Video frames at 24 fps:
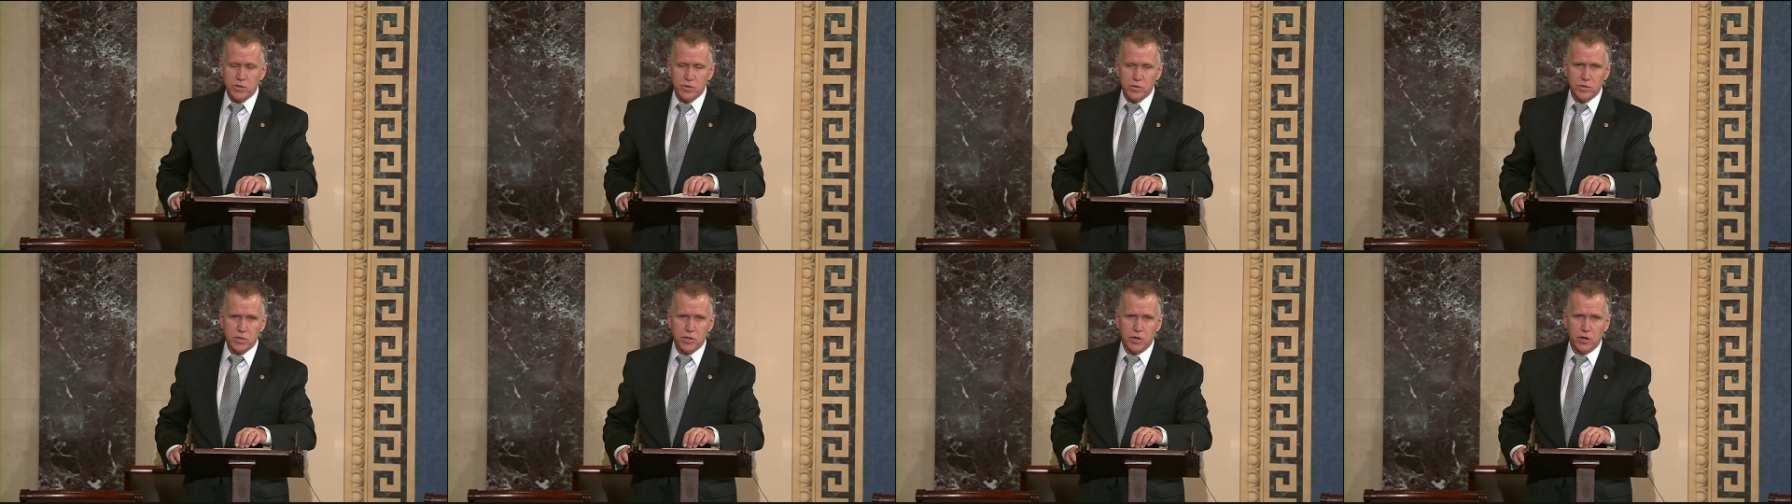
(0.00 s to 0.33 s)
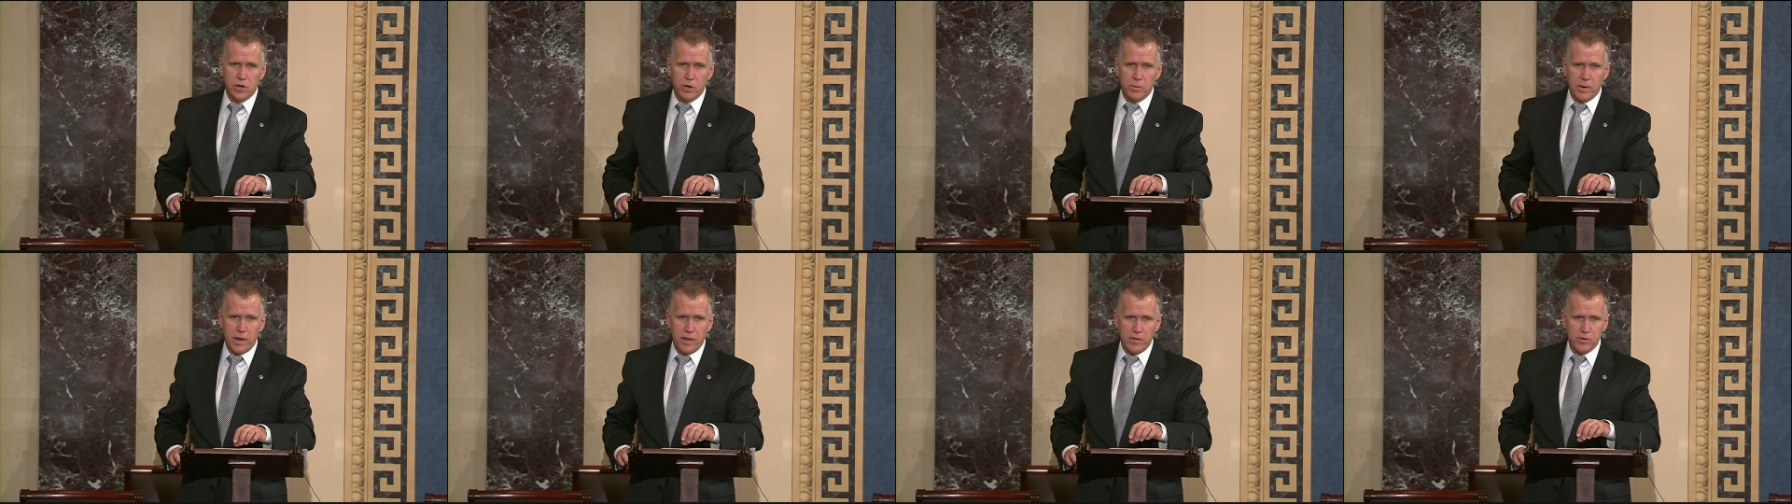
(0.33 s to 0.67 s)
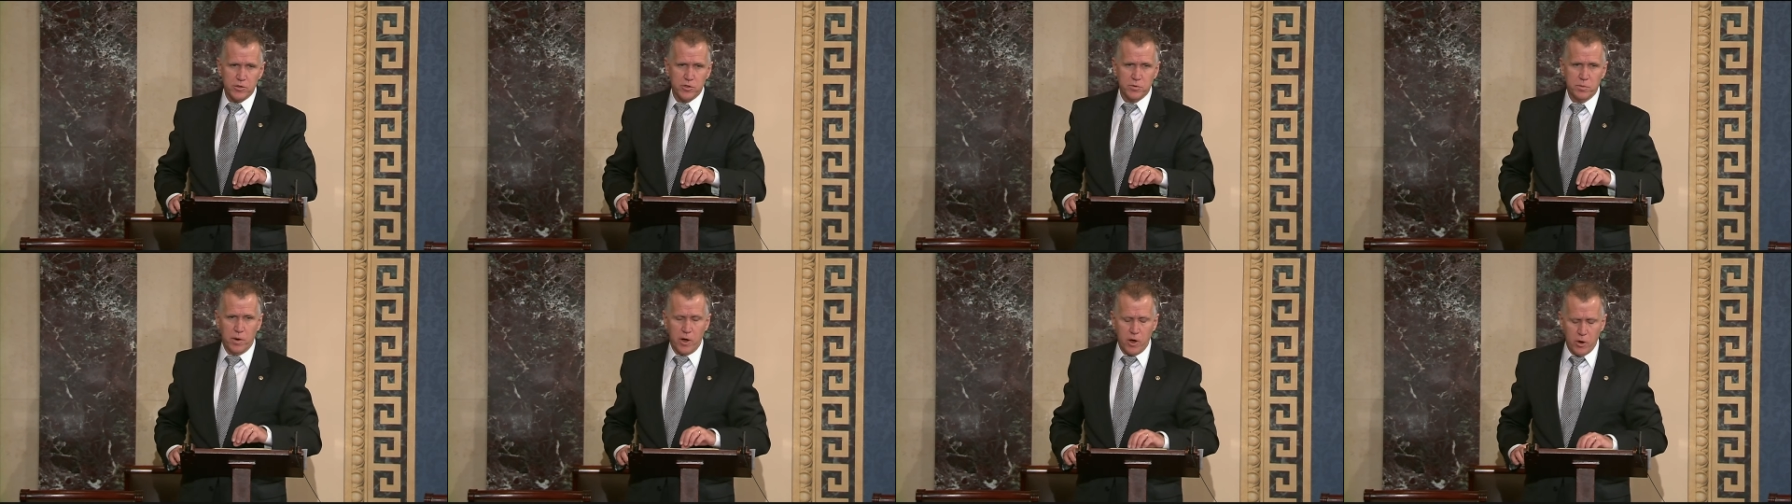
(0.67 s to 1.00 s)
concerned about the
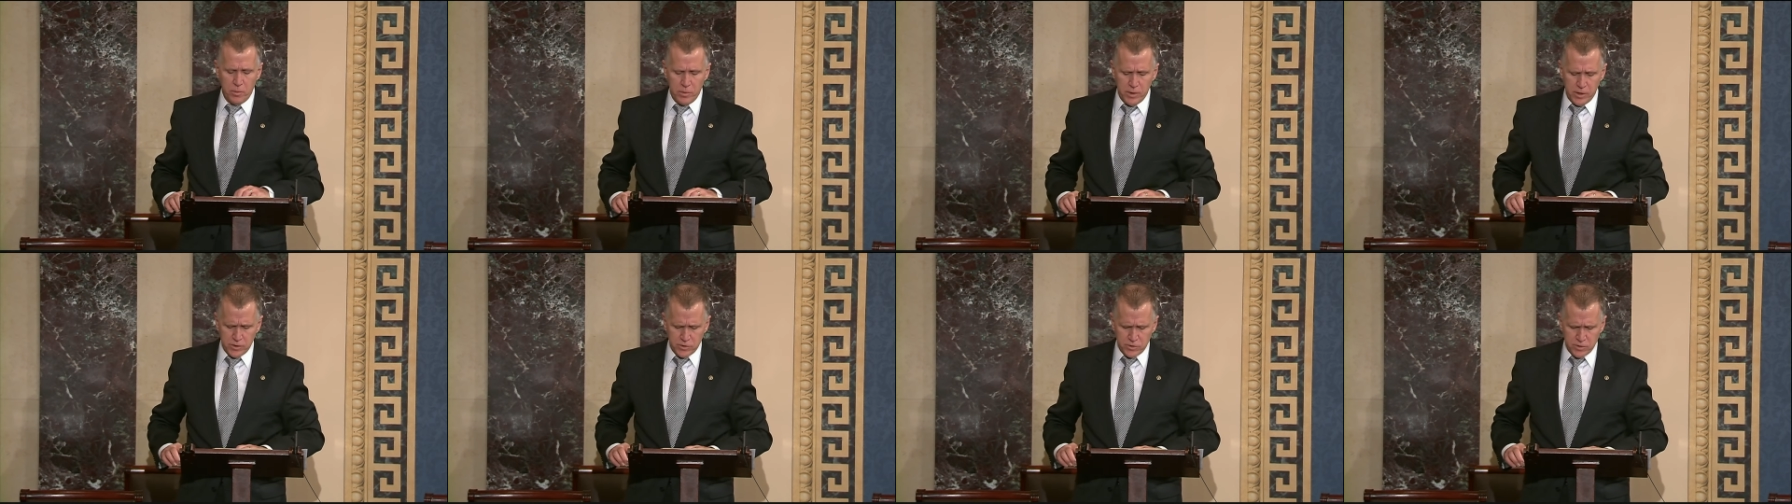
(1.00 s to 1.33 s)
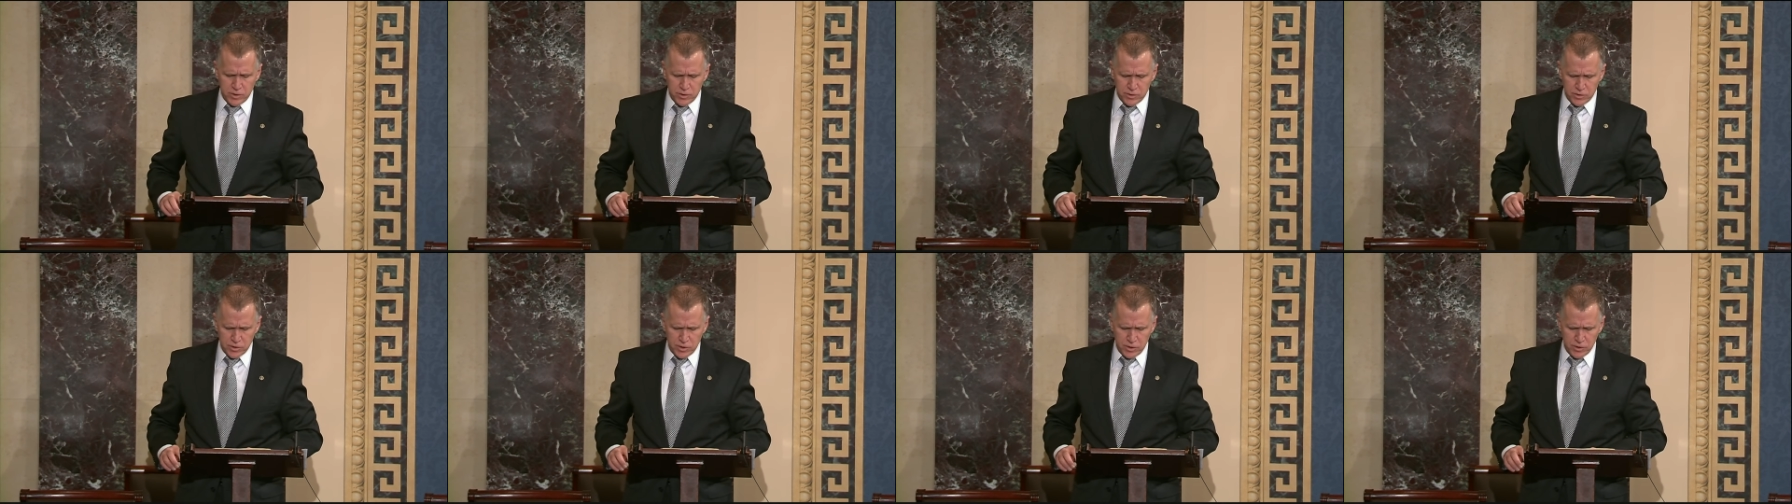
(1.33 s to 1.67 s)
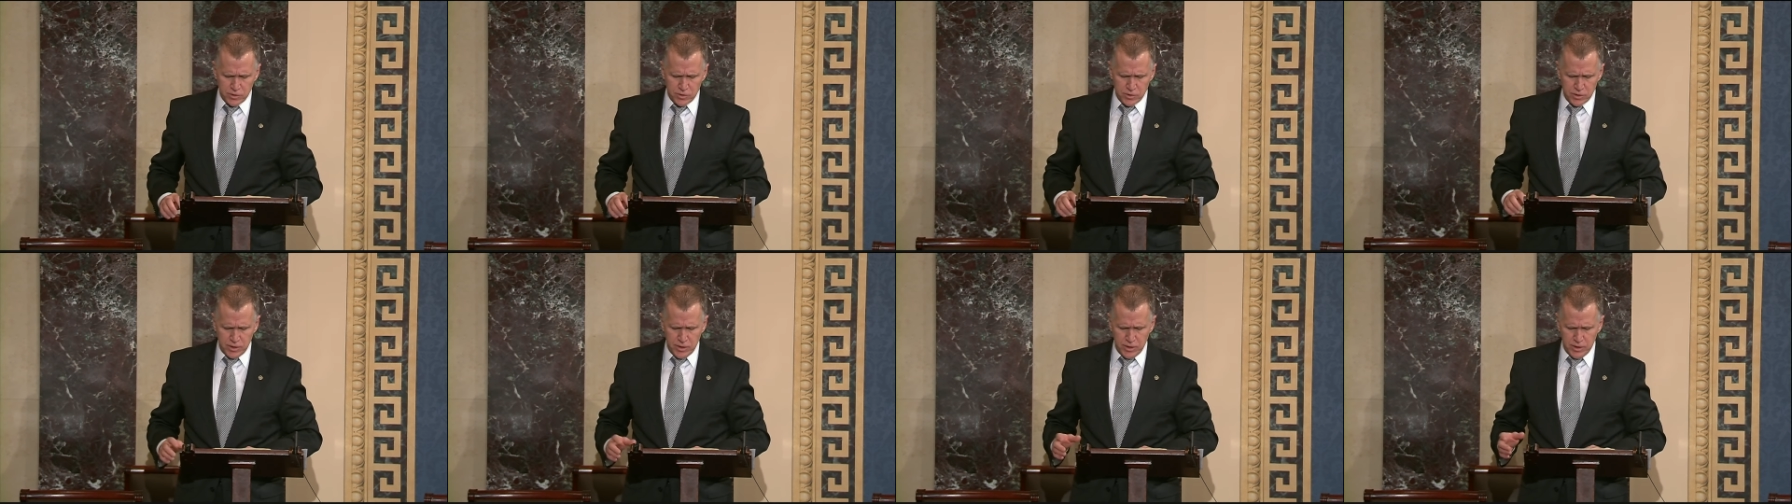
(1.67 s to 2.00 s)
small
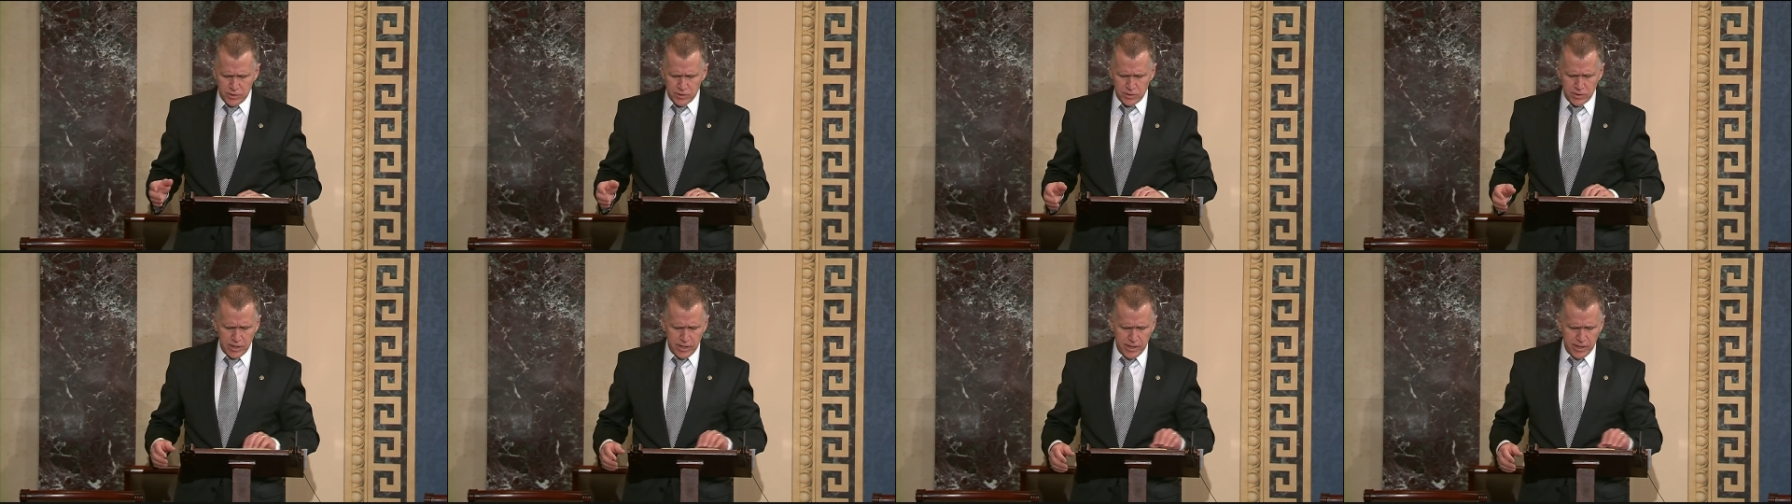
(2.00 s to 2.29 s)
businesses is